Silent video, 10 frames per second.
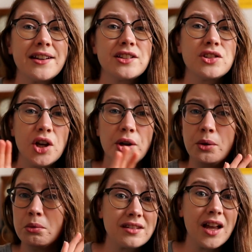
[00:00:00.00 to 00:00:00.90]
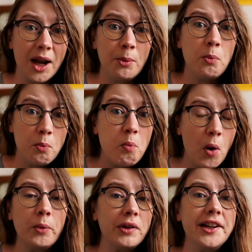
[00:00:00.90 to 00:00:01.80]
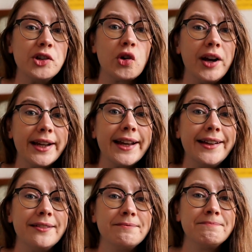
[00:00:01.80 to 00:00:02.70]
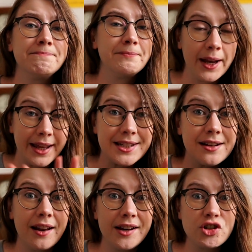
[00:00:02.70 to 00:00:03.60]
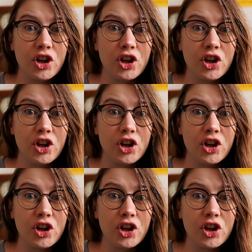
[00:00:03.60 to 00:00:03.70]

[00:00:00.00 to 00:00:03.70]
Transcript: So I won't let it dry again. And I didn't let it dry